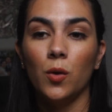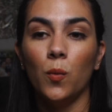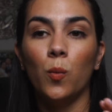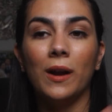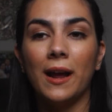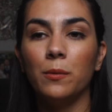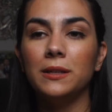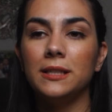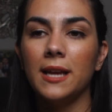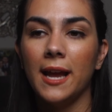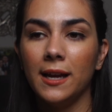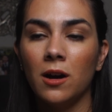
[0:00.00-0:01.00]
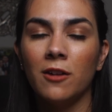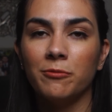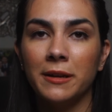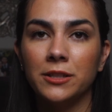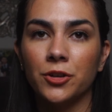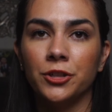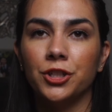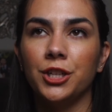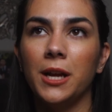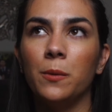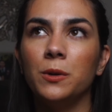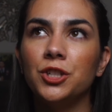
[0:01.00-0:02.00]
when I would take off my
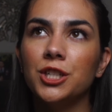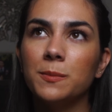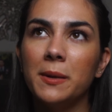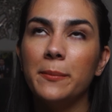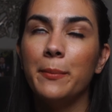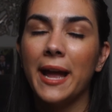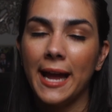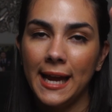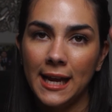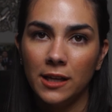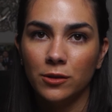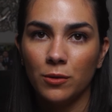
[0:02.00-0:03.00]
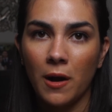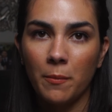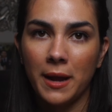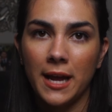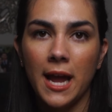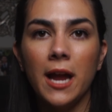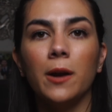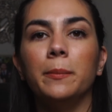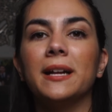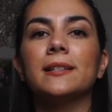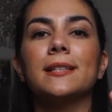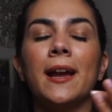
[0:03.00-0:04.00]
scrunchie, it would just be pain throughout my hair,
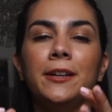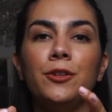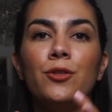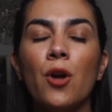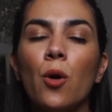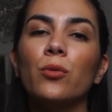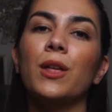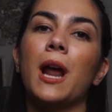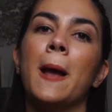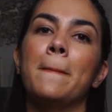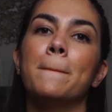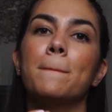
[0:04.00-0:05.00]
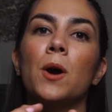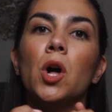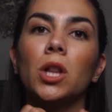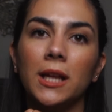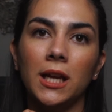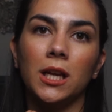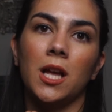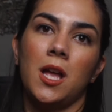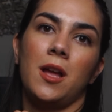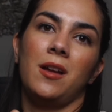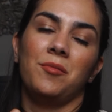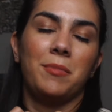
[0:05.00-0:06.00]
because I know that I'm pulling
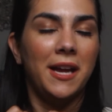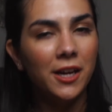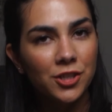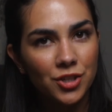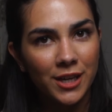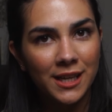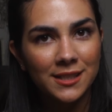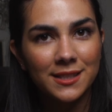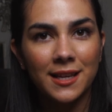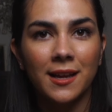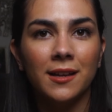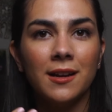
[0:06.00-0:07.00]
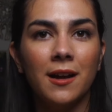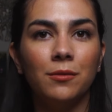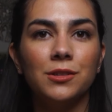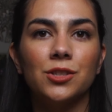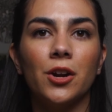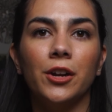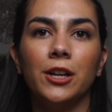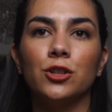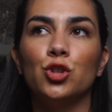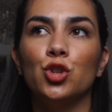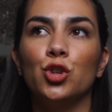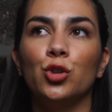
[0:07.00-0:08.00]
my hair strands and I was starting
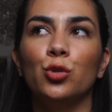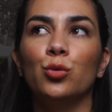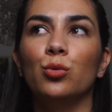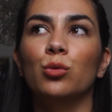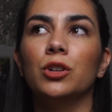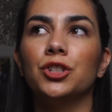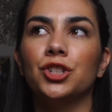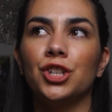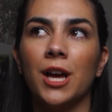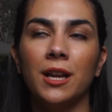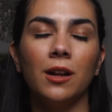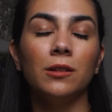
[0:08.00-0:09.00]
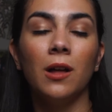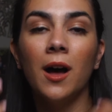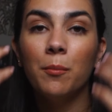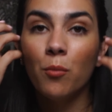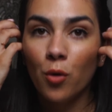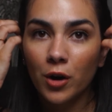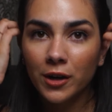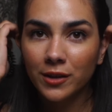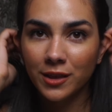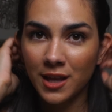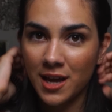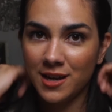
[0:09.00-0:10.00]
to shed a lot more
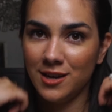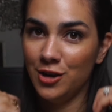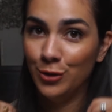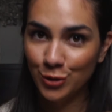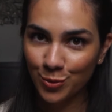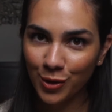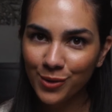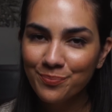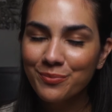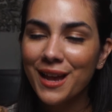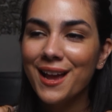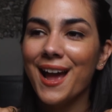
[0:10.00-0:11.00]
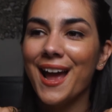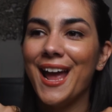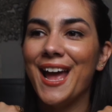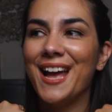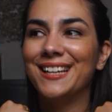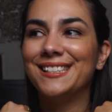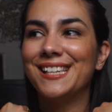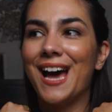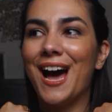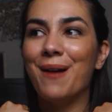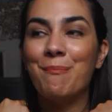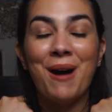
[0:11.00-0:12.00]
than usual, and
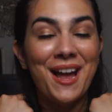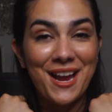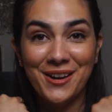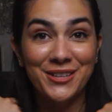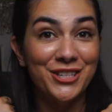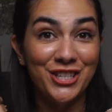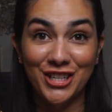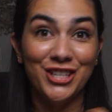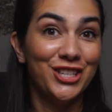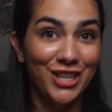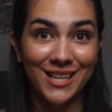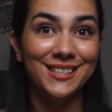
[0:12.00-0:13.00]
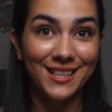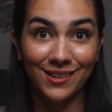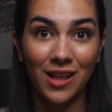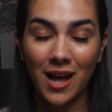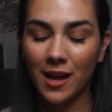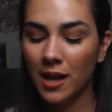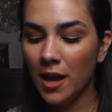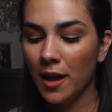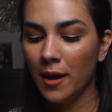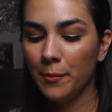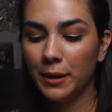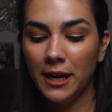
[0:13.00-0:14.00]
my hair just sheds a lot.
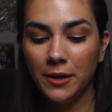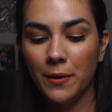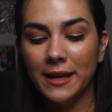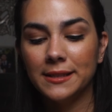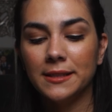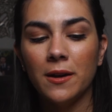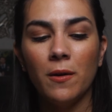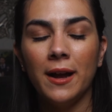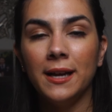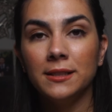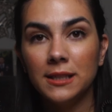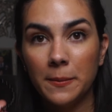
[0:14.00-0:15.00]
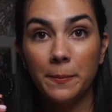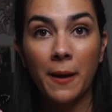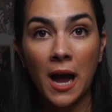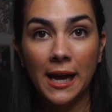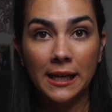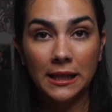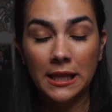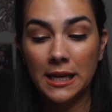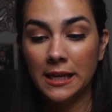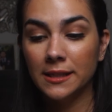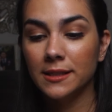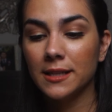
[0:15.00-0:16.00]
But anyway, so I ended up buying
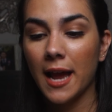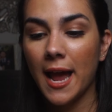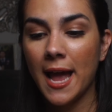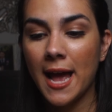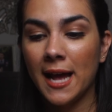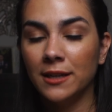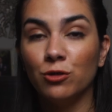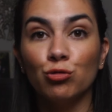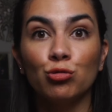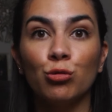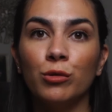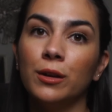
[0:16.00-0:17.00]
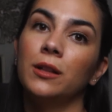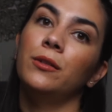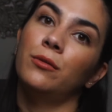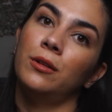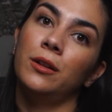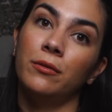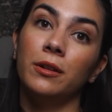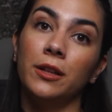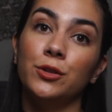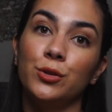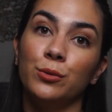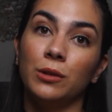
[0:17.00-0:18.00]
these and really, really,
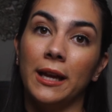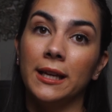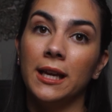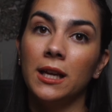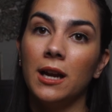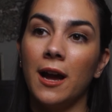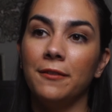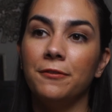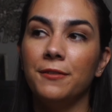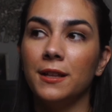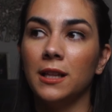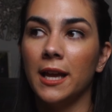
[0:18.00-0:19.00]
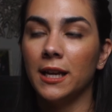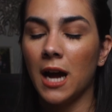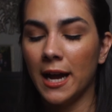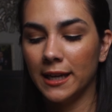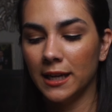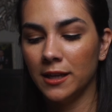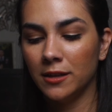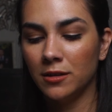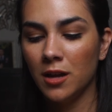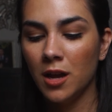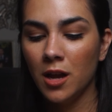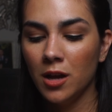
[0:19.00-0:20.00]
really do like it. I feel like I
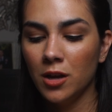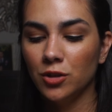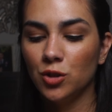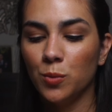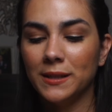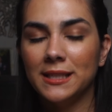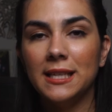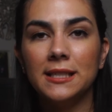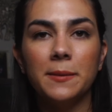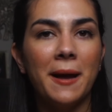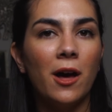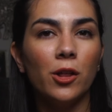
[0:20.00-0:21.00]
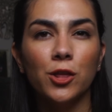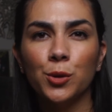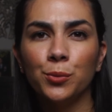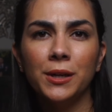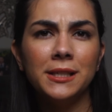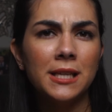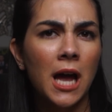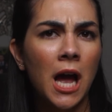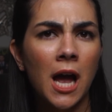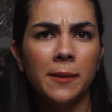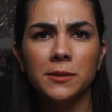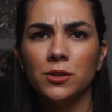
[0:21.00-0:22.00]
can twist these about 3
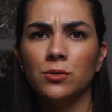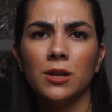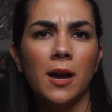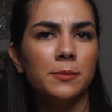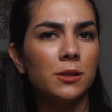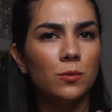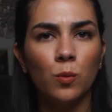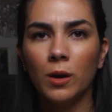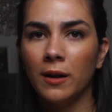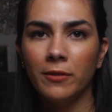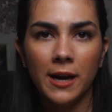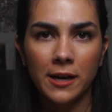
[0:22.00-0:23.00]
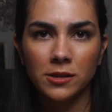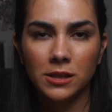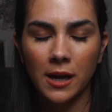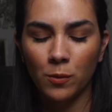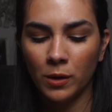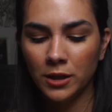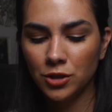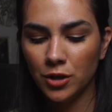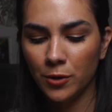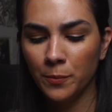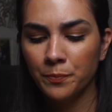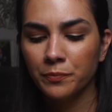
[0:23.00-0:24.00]
times, 2 times, whatever hairstyle I want to do.